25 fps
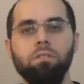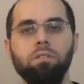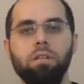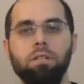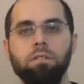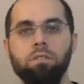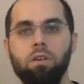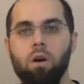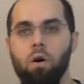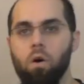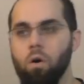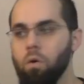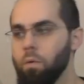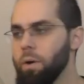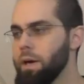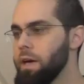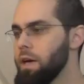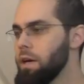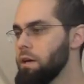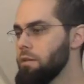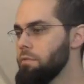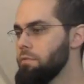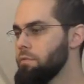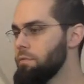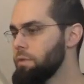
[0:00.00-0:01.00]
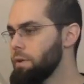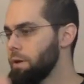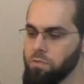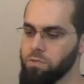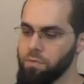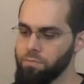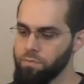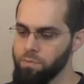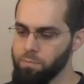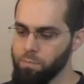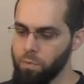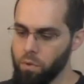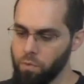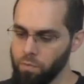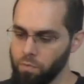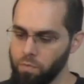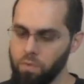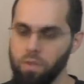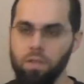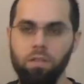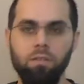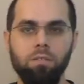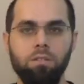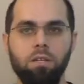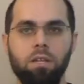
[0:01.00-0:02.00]
I think that's all I have. Lots of
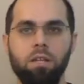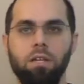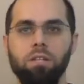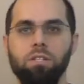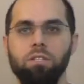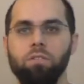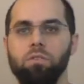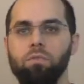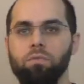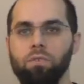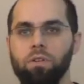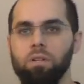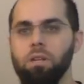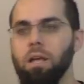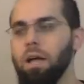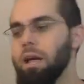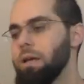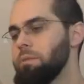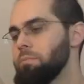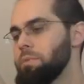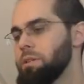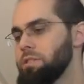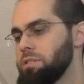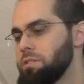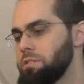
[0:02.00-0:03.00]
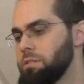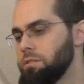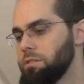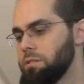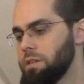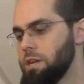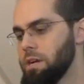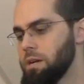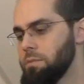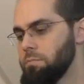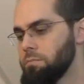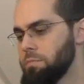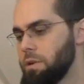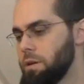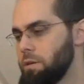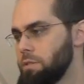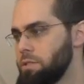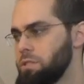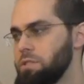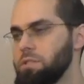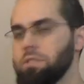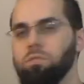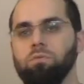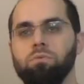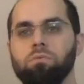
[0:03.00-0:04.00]
small things that I did over time. I
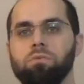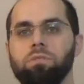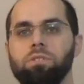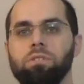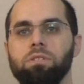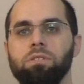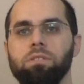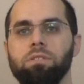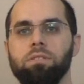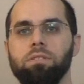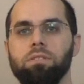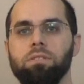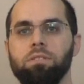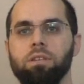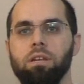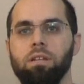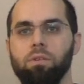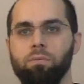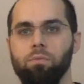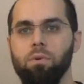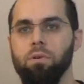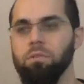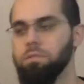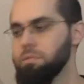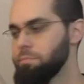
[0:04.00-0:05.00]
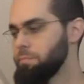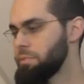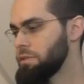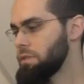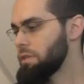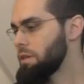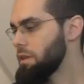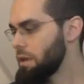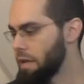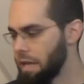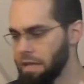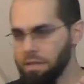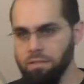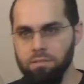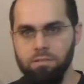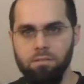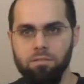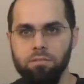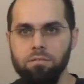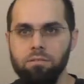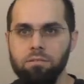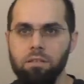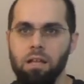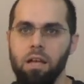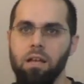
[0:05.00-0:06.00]
didn't do this at once, but
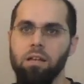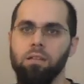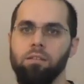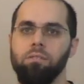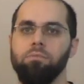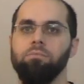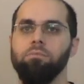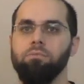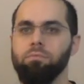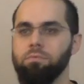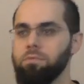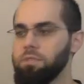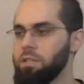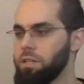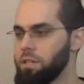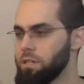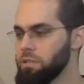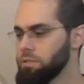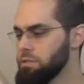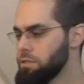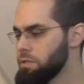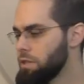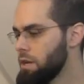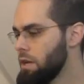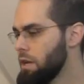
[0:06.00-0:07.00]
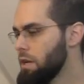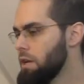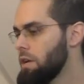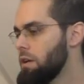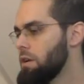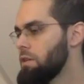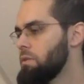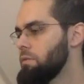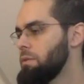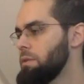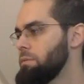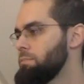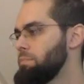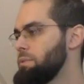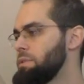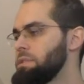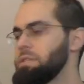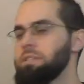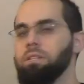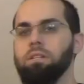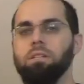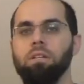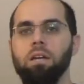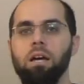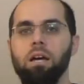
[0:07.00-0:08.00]
as I learned,
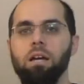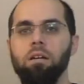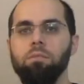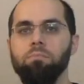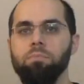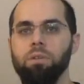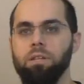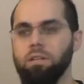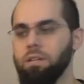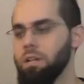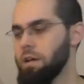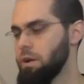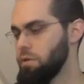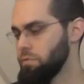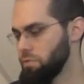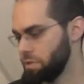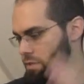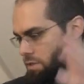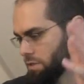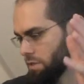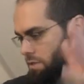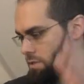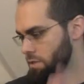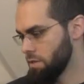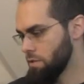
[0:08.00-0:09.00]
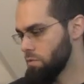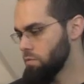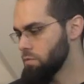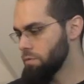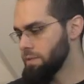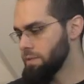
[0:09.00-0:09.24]
one piece at a time, and now this is